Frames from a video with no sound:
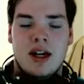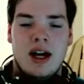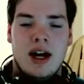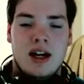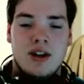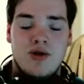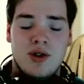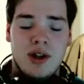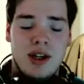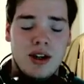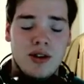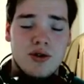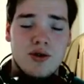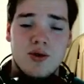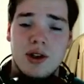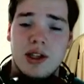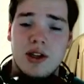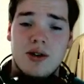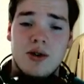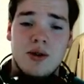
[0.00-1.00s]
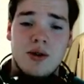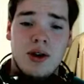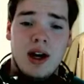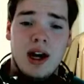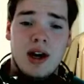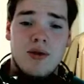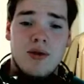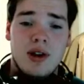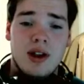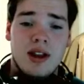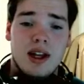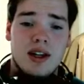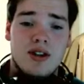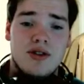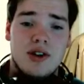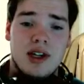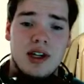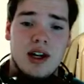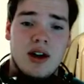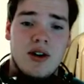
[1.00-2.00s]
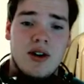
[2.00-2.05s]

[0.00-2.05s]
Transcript: Trico is really cool. I really like Trico.